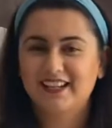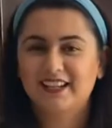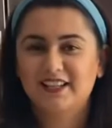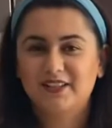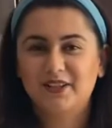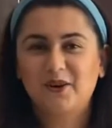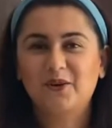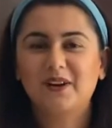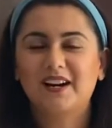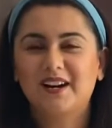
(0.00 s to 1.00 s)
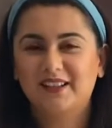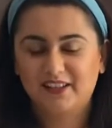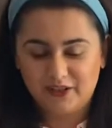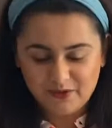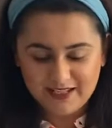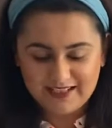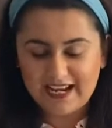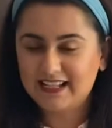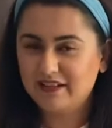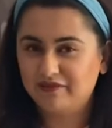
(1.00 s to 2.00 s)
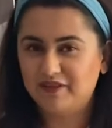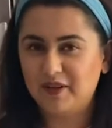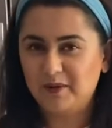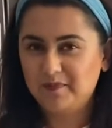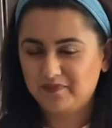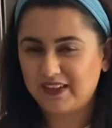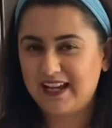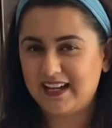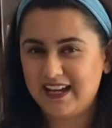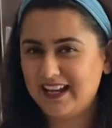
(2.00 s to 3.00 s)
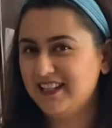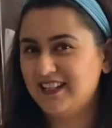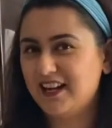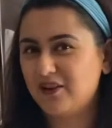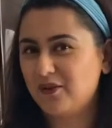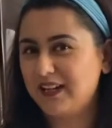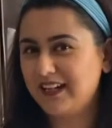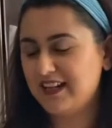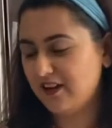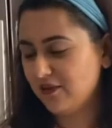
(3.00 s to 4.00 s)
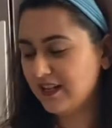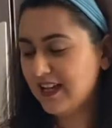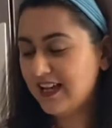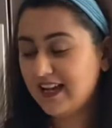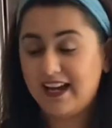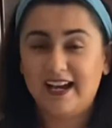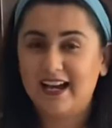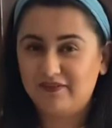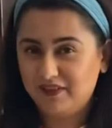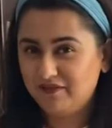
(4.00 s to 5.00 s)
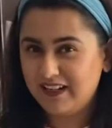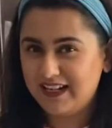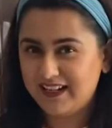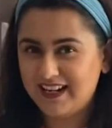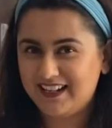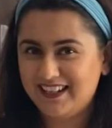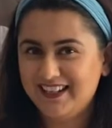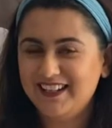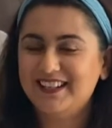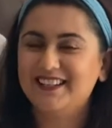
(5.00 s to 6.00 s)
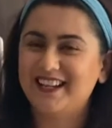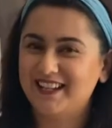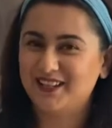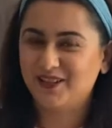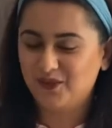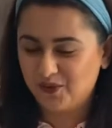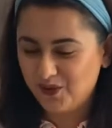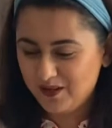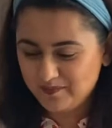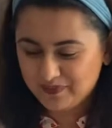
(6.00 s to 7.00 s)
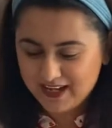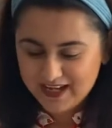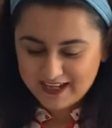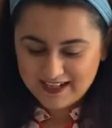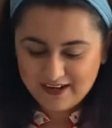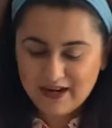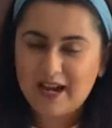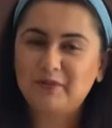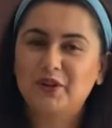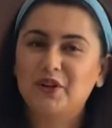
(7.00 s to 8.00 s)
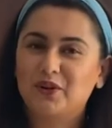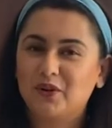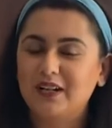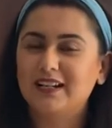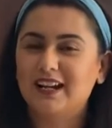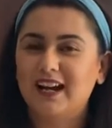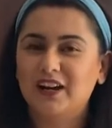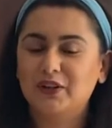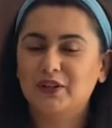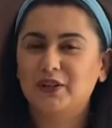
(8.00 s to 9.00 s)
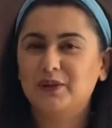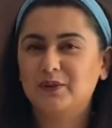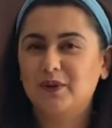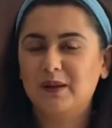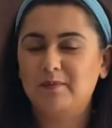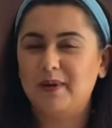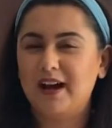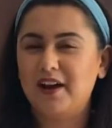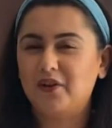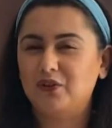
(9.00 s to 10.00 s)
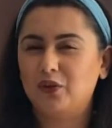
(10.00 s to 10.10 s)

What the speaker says: So the dough is nice and firm and I can start rolling it out. I have the filling ready, it's nice and cool. Now I'm going to roll it out to about,